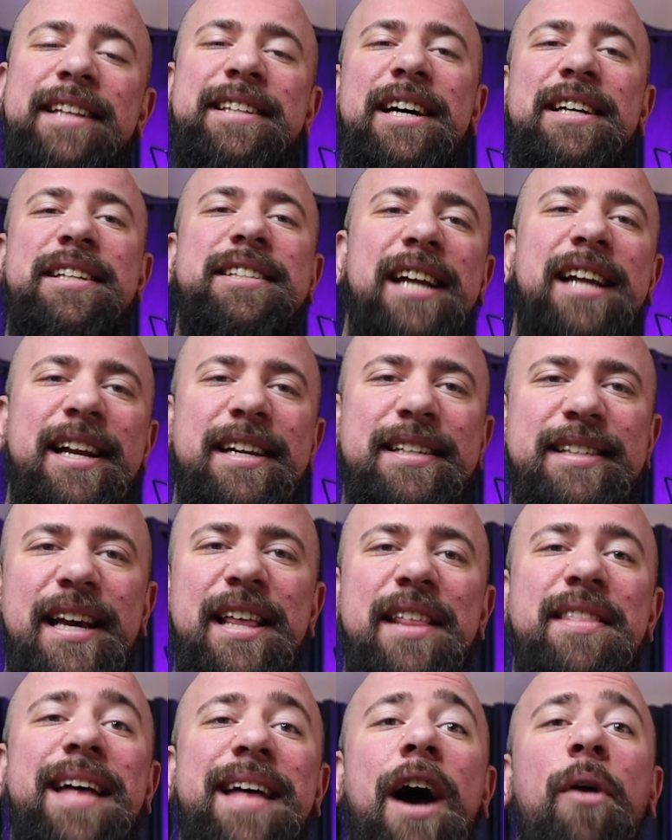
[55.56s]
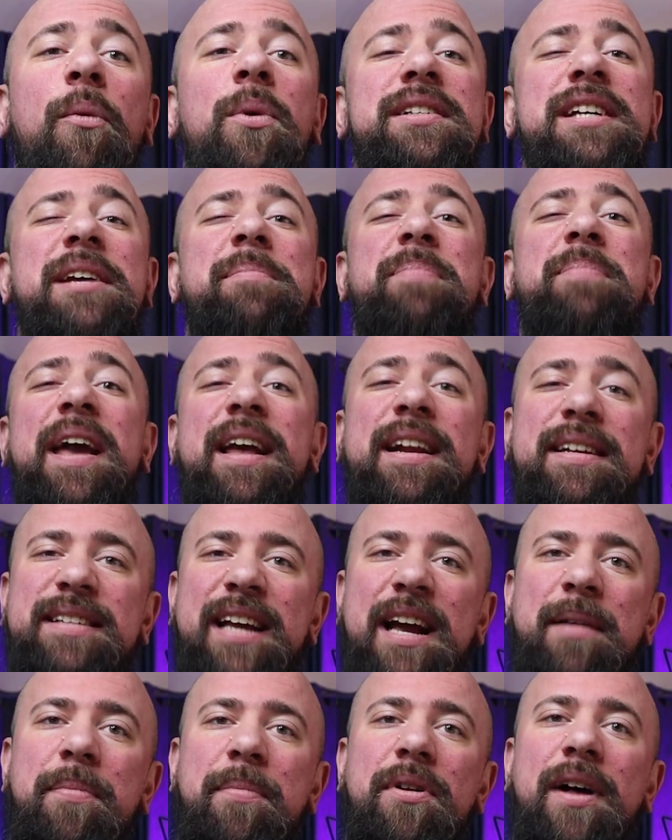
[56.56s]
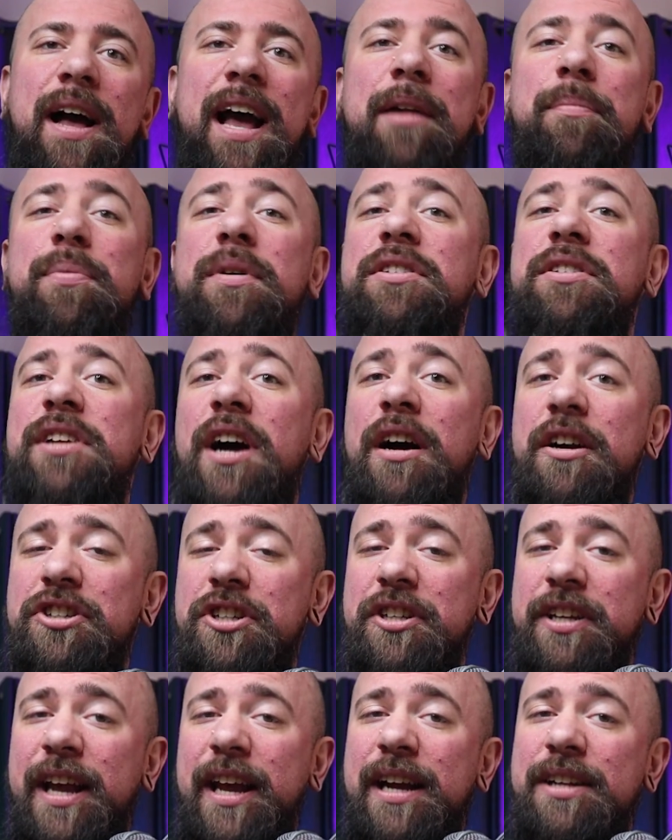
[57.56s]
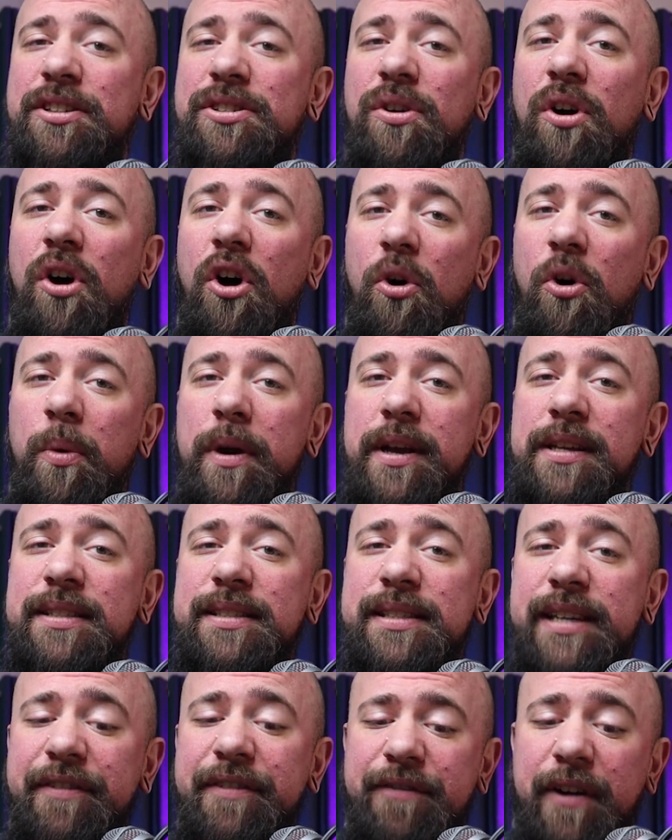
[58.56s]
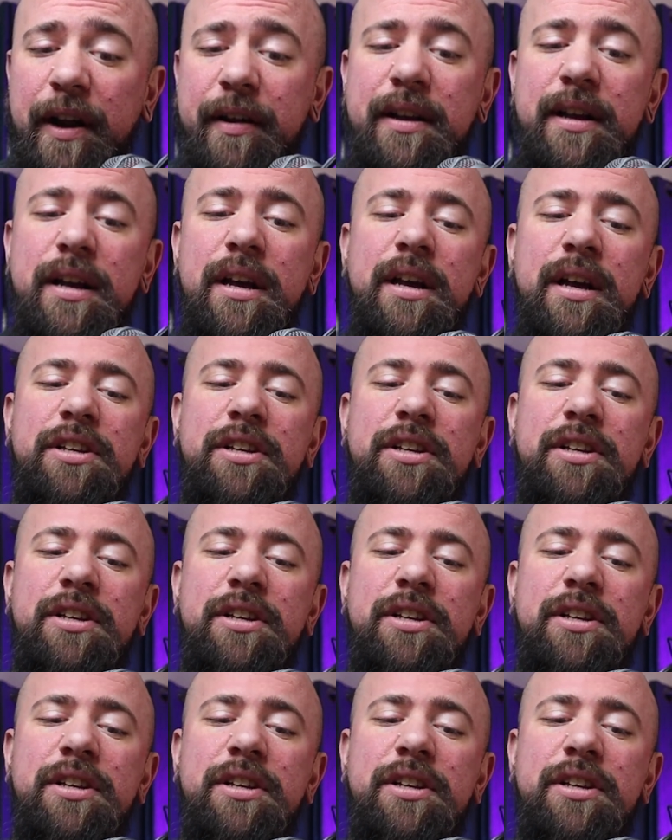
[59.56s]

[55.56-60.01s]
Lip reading: It does stand to say that that was a beta sample, and production cans are always different.